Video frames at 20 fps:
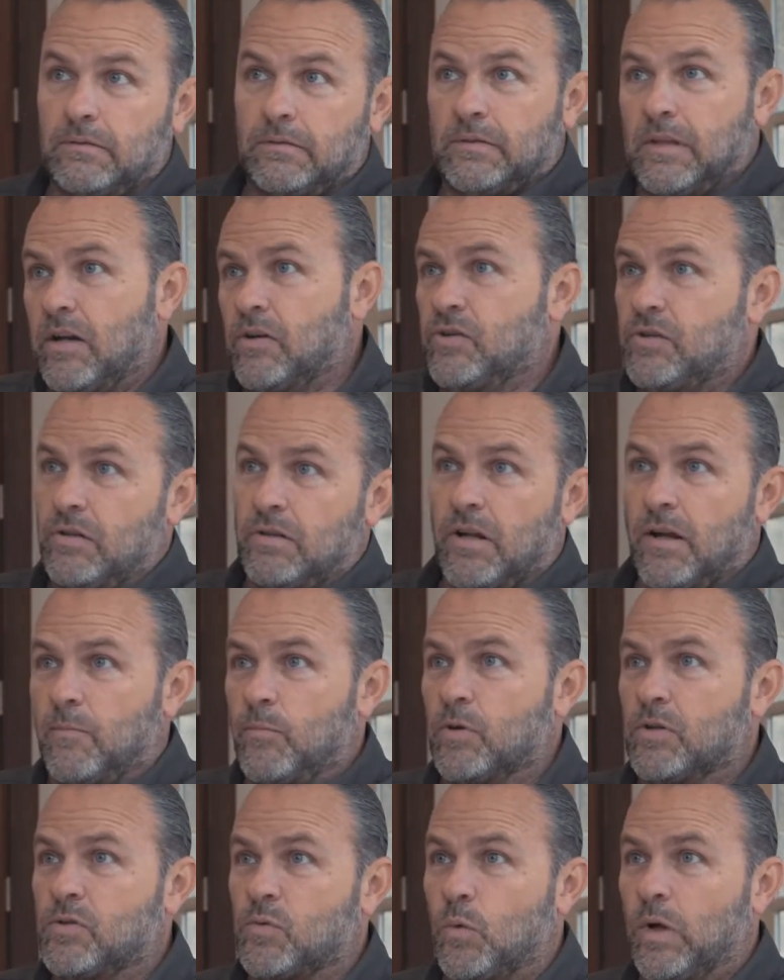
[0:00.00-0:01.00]
There's your
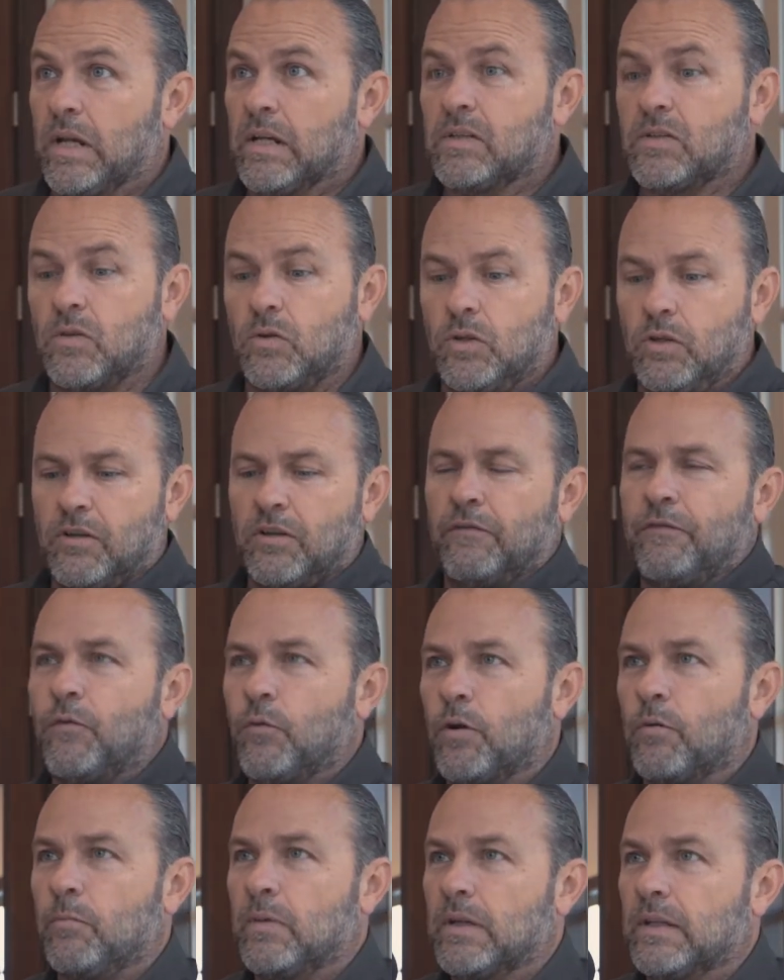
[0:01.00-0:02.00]
number swing. So you can
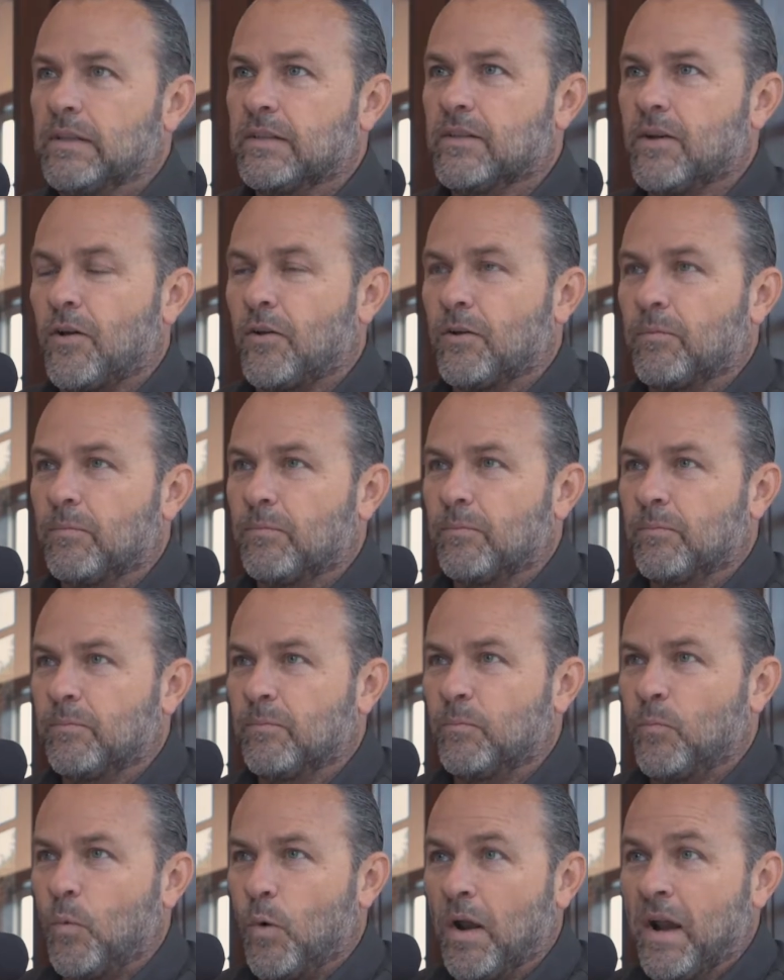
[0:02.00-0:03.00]
afford $1 million
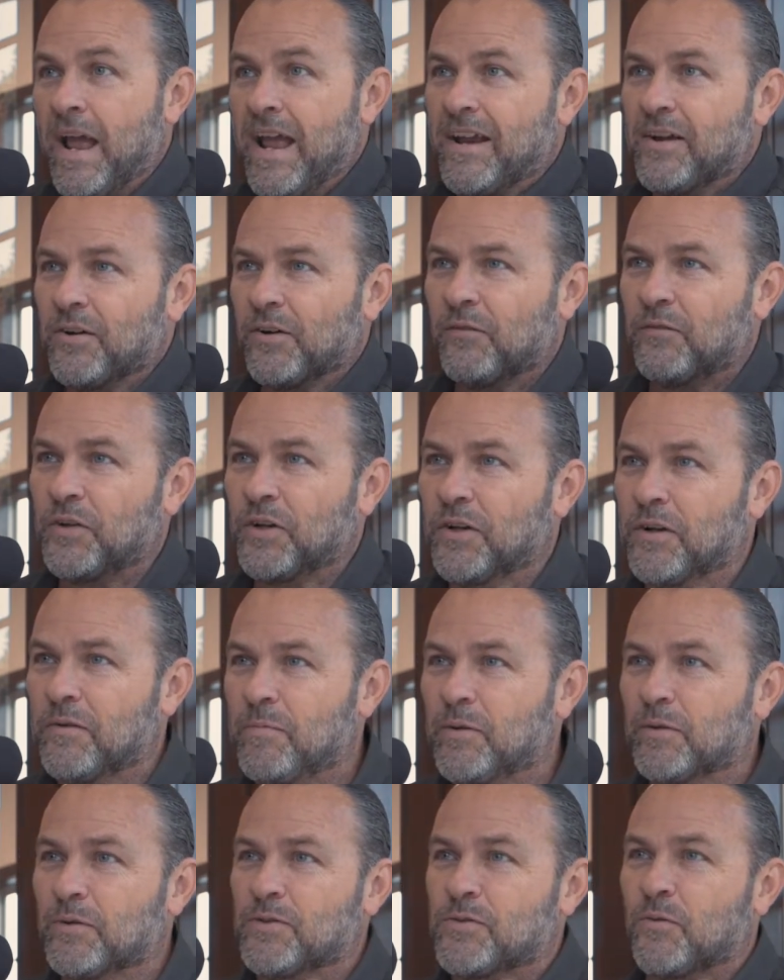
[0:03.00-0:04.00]
1 acre if you're going to
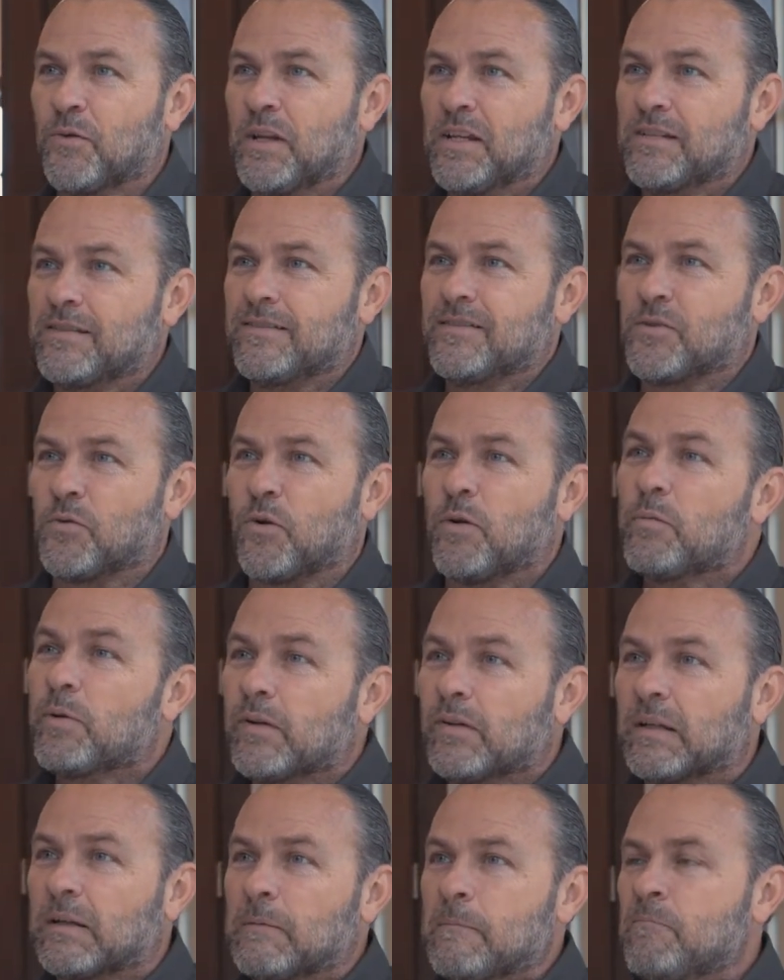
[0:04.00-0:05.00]
build a 20-story
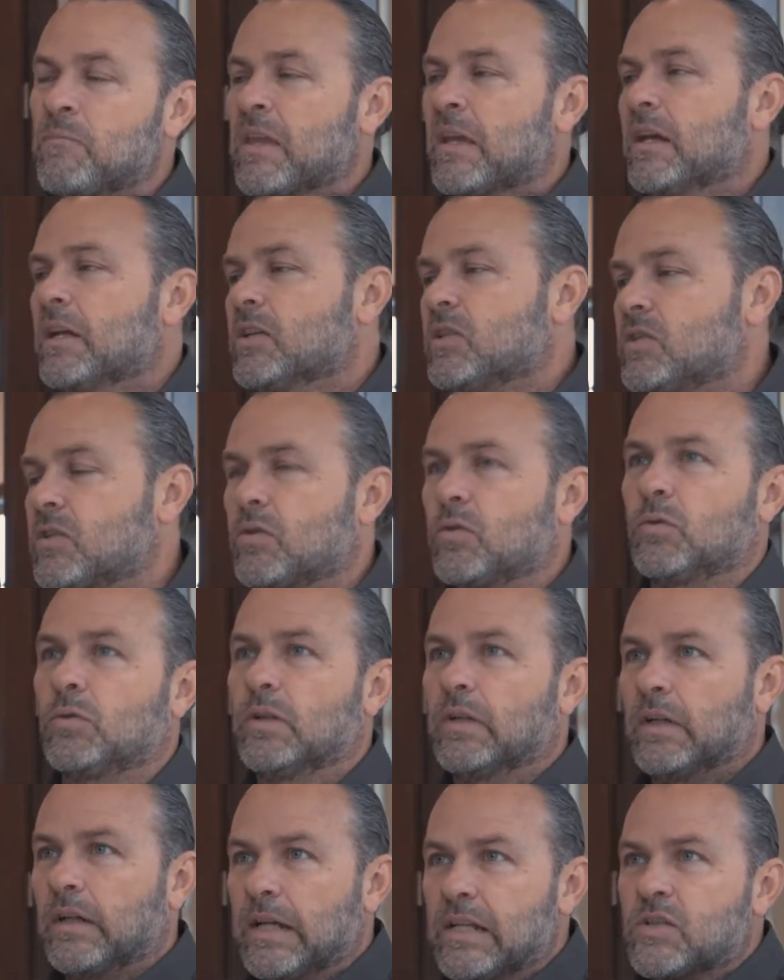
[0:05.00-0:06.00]
building.
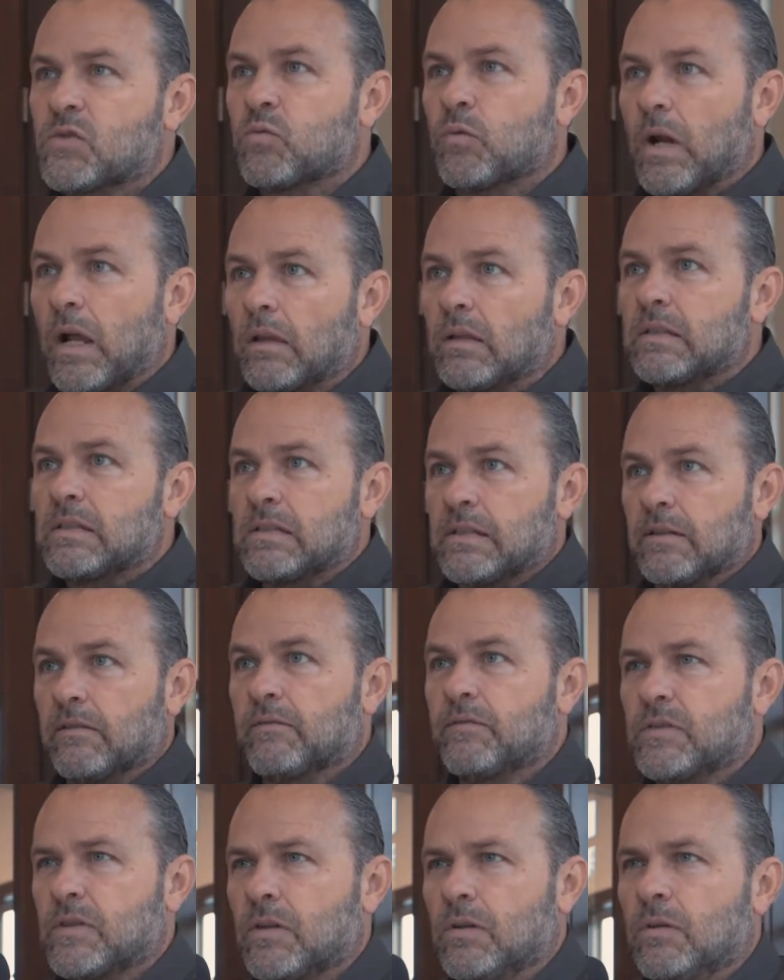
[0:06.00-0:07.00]
So it's
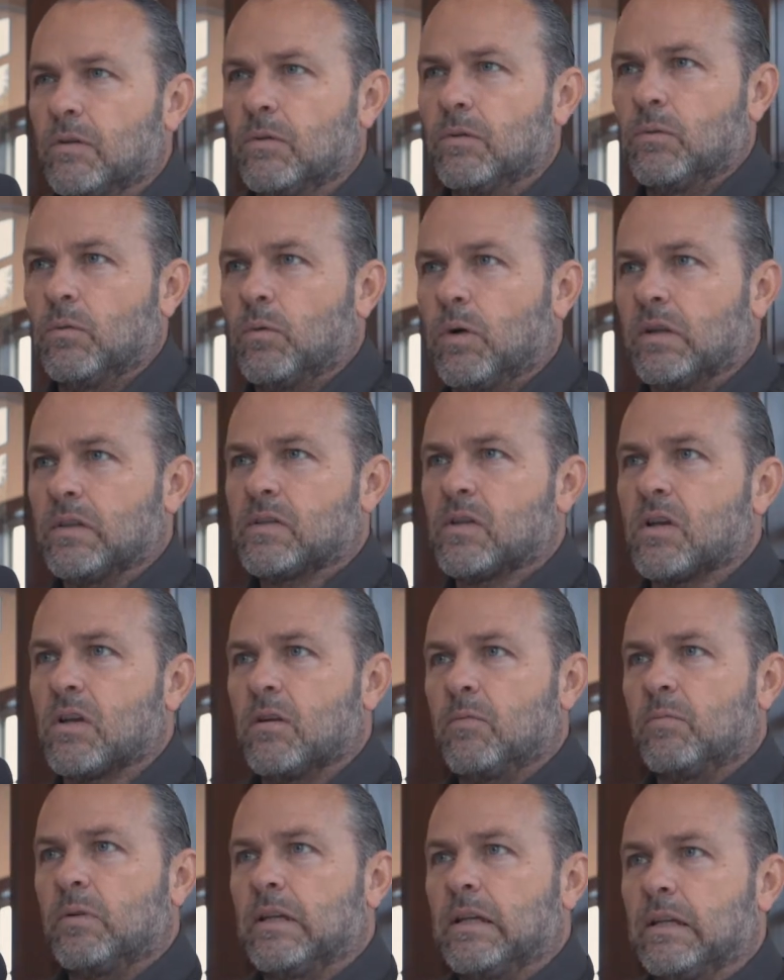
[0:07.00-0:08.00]
relative to what's going
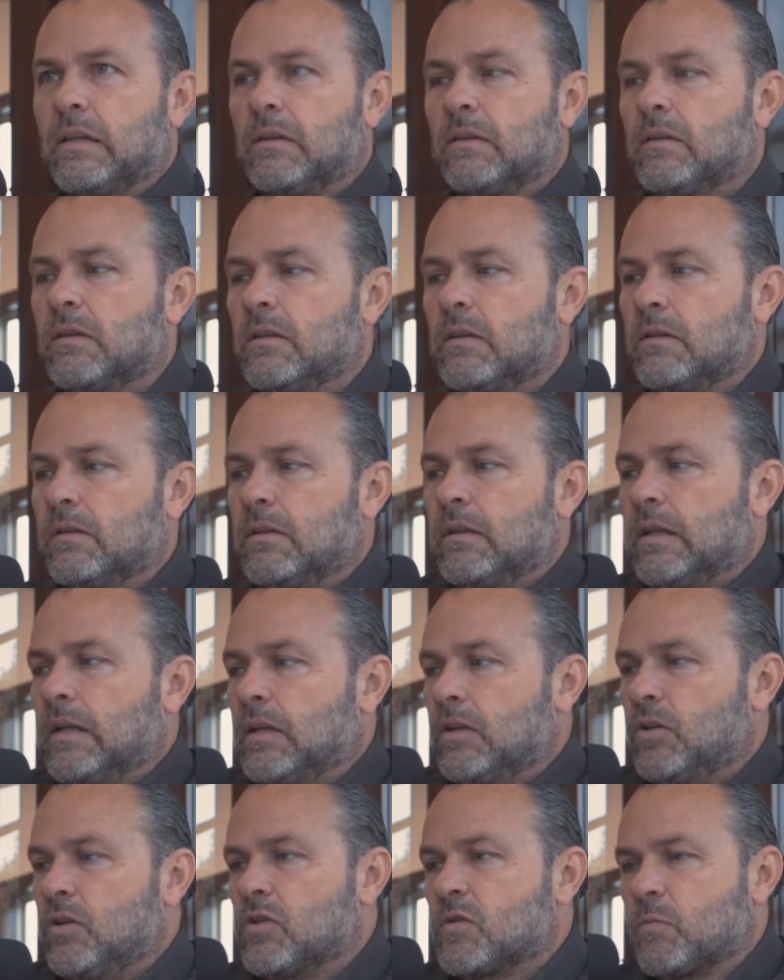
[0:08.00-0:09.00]
to be the
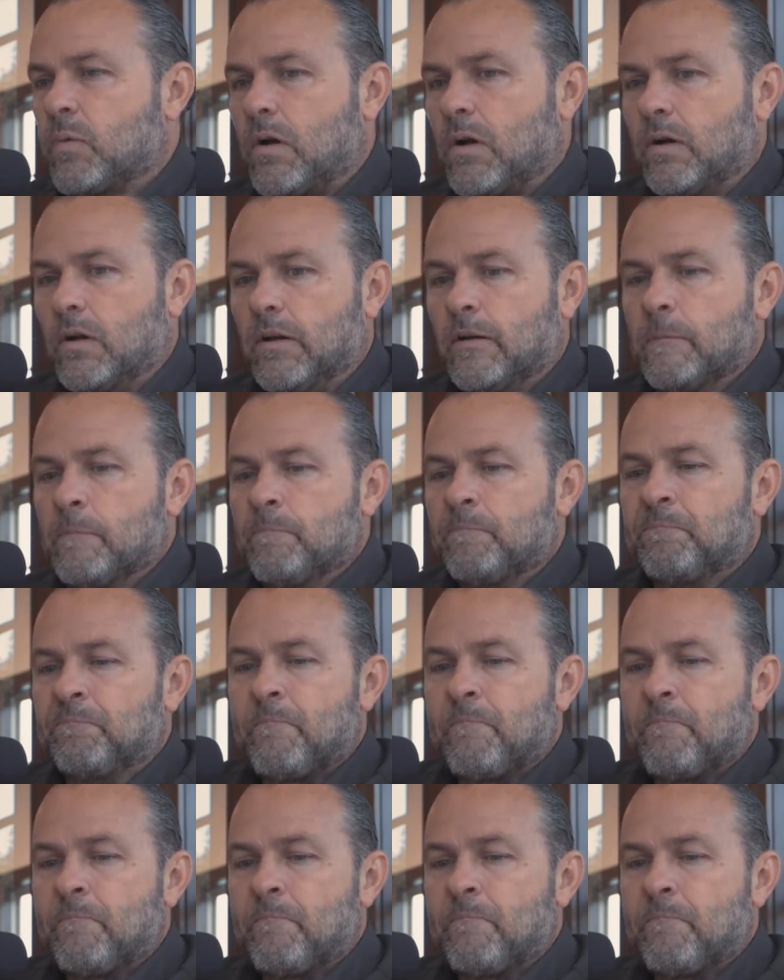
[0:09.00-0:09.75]
end use product.